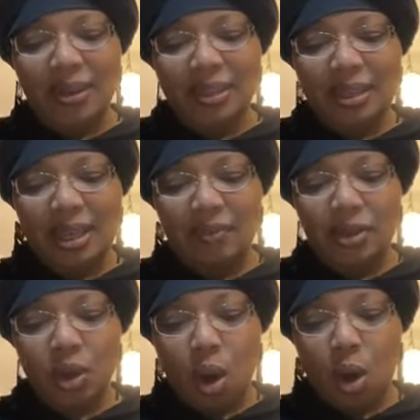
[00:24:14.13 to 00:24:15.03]
is
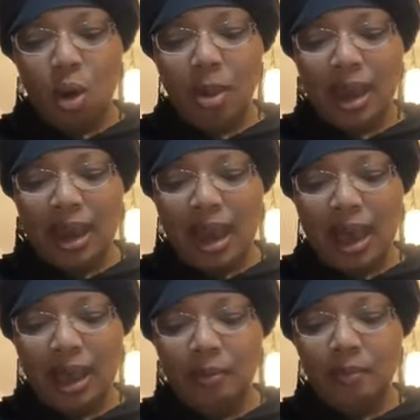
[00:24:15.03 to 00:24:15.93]
given to all by
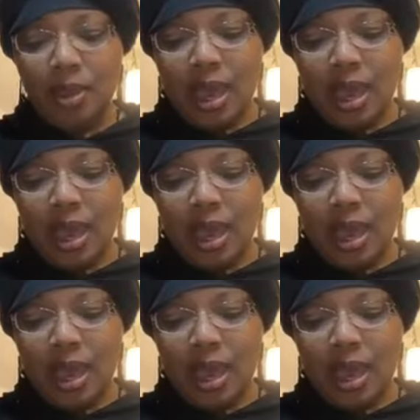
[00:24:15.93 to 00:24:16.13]
God,